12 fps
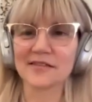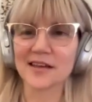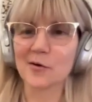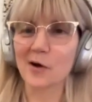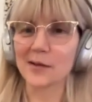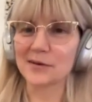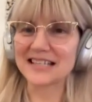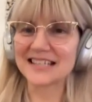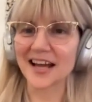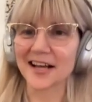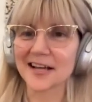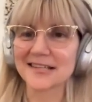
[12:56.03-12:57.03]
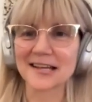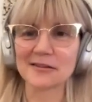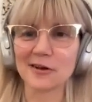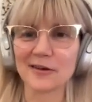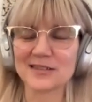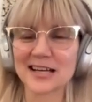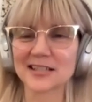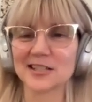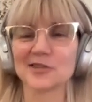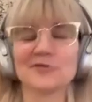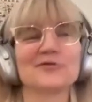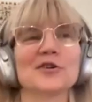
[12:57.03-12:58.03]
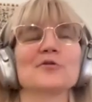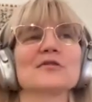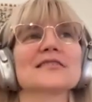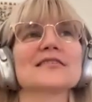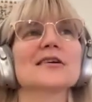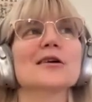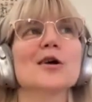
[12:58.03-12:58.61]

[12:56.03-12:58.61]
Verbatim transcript: think why I'm in tech, because I love technical folks.